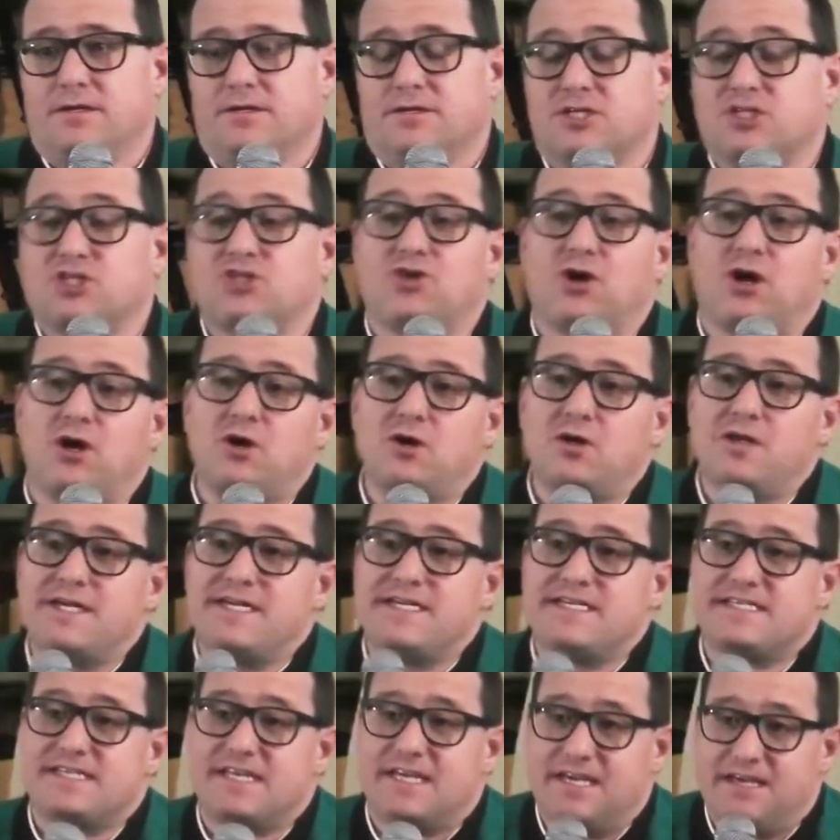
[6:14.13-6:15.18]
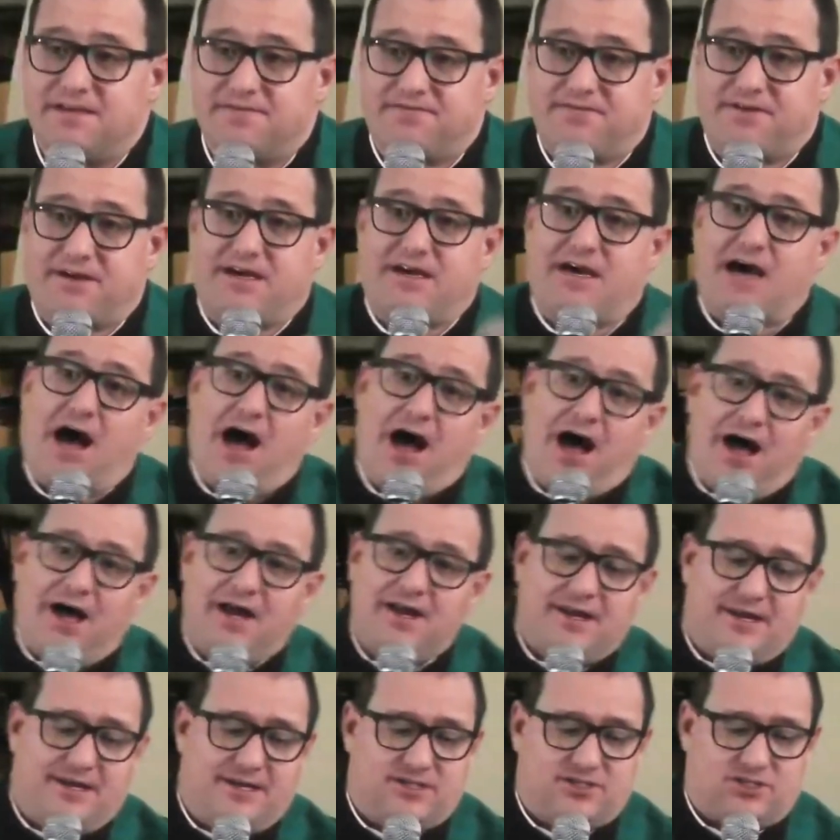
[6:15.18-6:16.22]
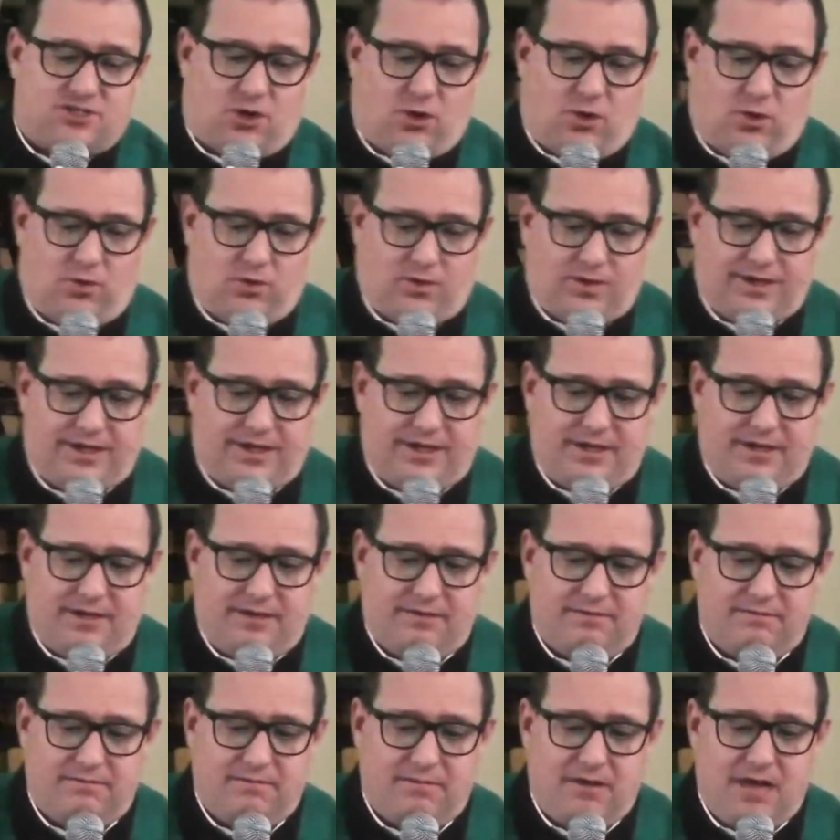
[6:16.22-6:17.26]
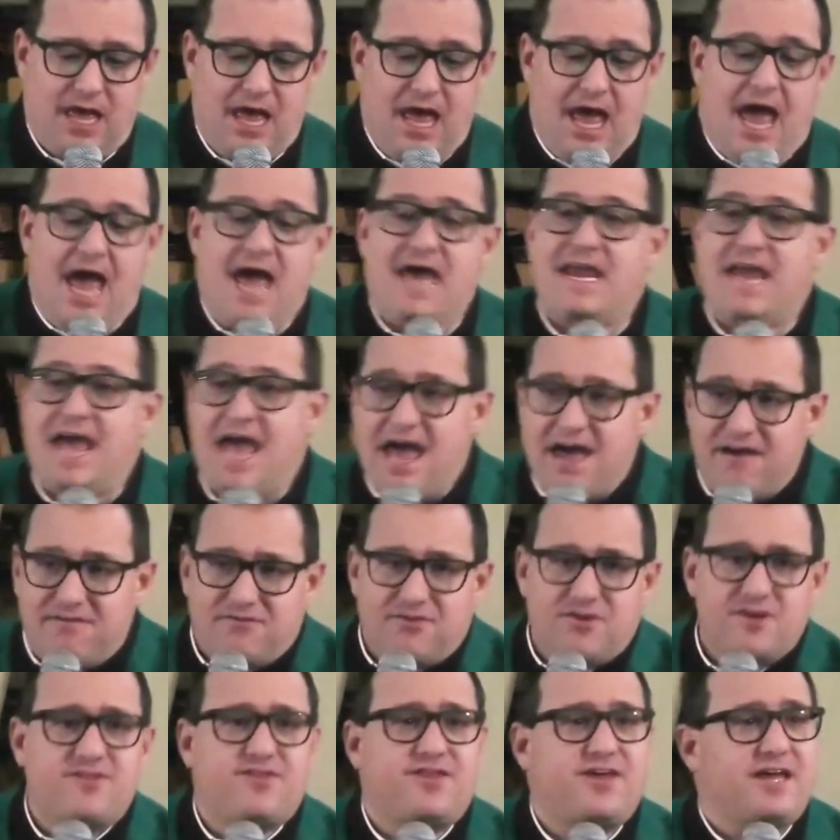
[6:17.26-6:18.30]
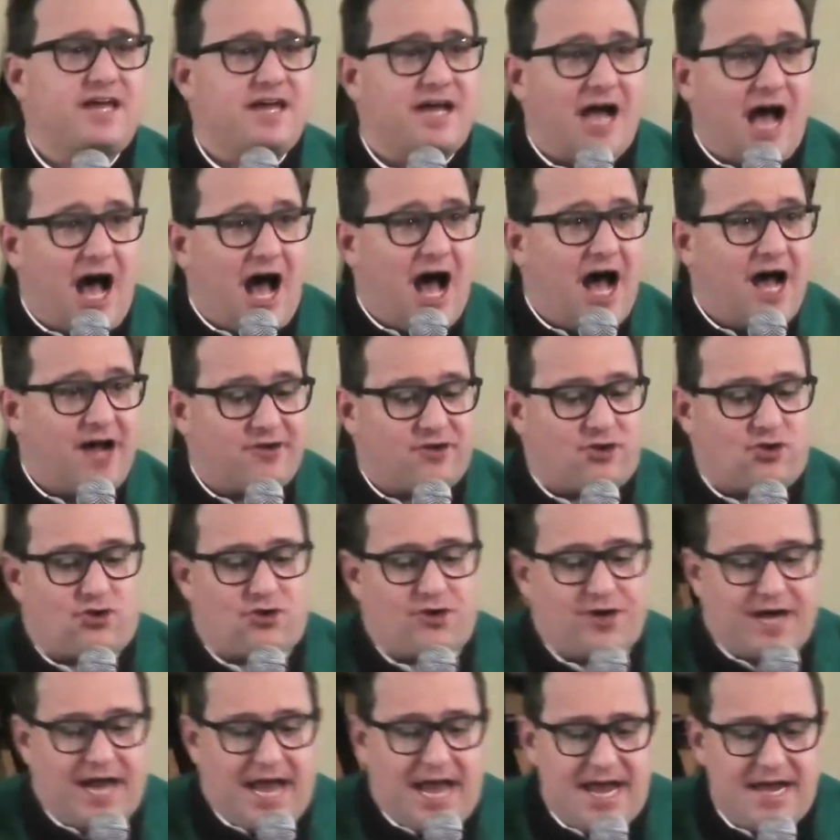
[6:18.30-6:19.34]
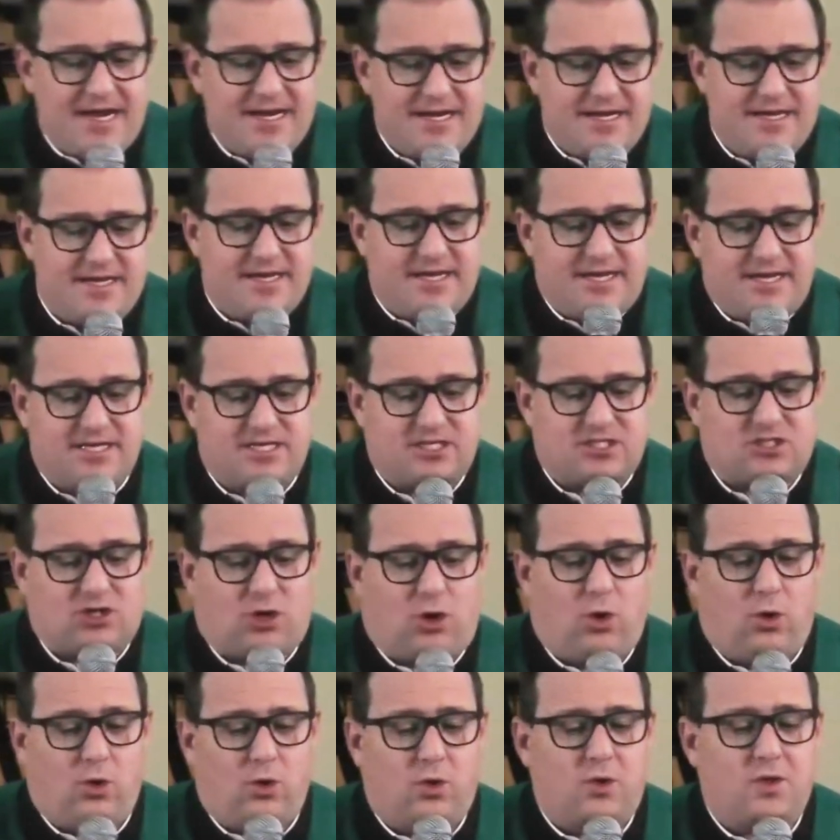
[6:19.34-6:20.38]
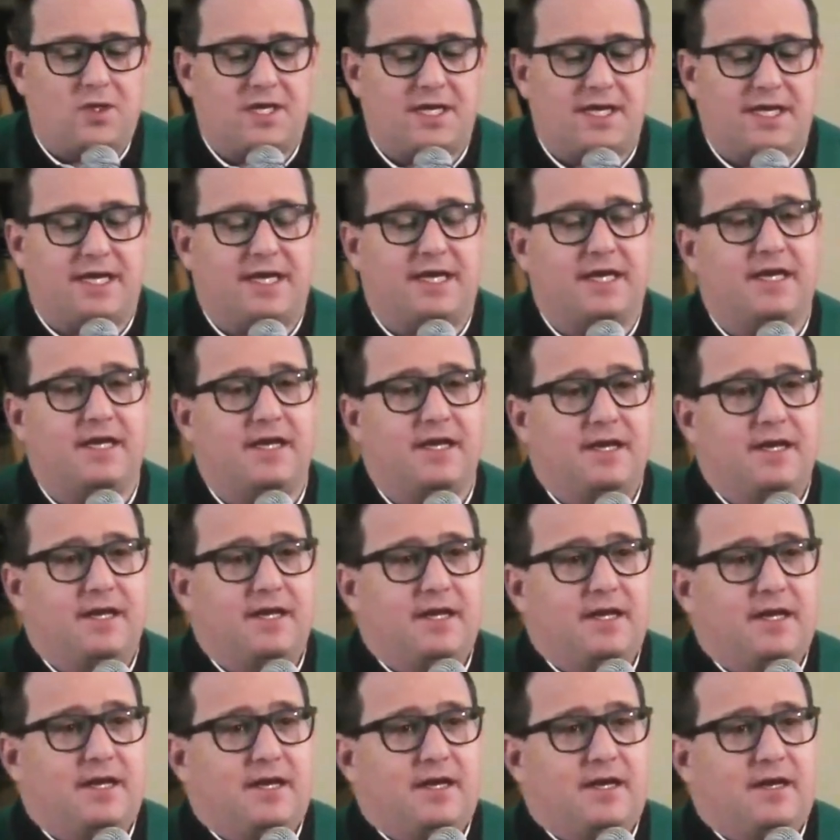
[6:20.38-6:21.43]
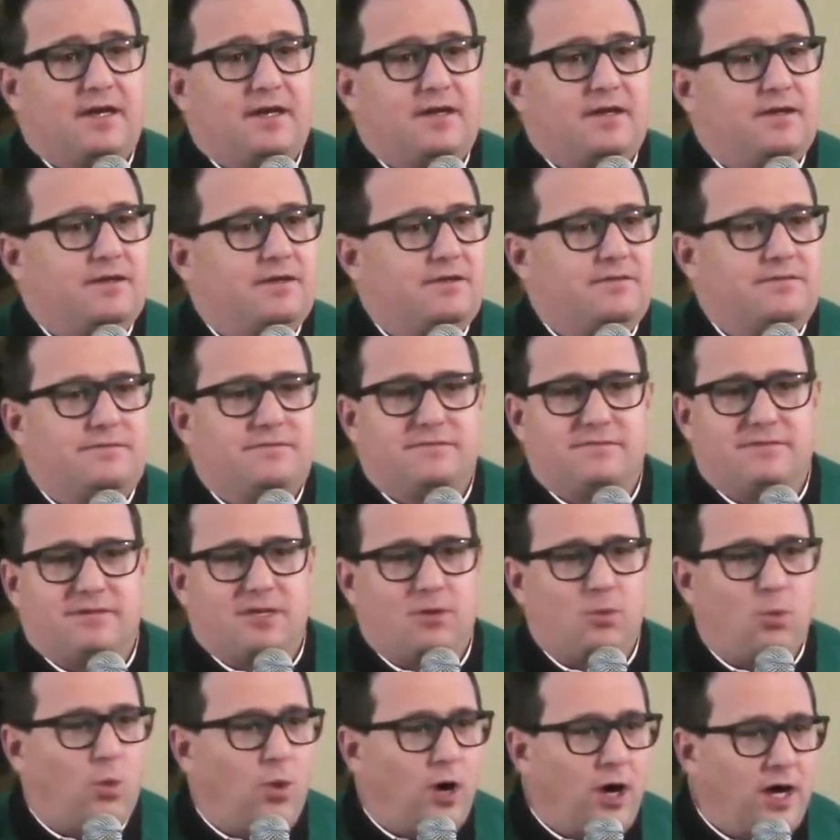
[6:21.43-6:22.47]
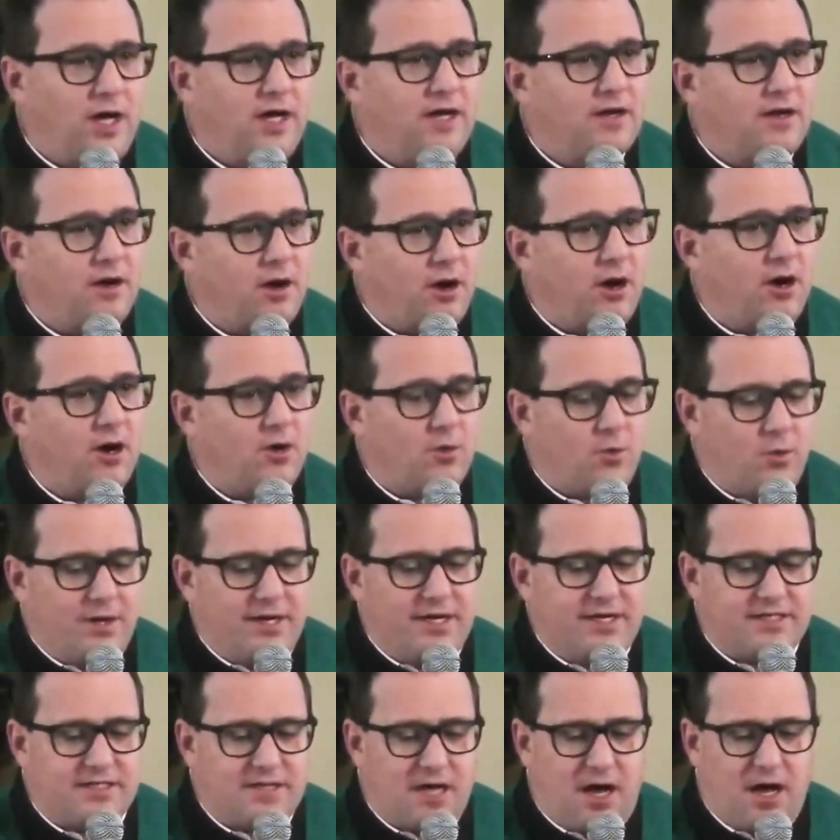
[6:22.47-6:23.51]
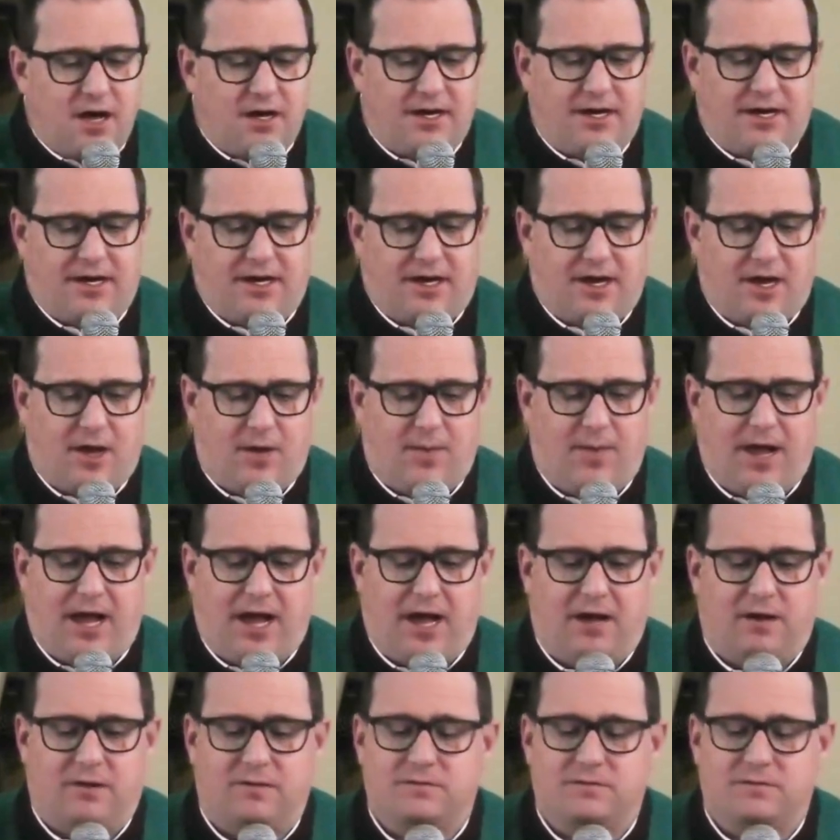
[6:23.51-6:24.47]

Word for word: The struggle is if God is holy and everything God created is holy, then what are we talking about?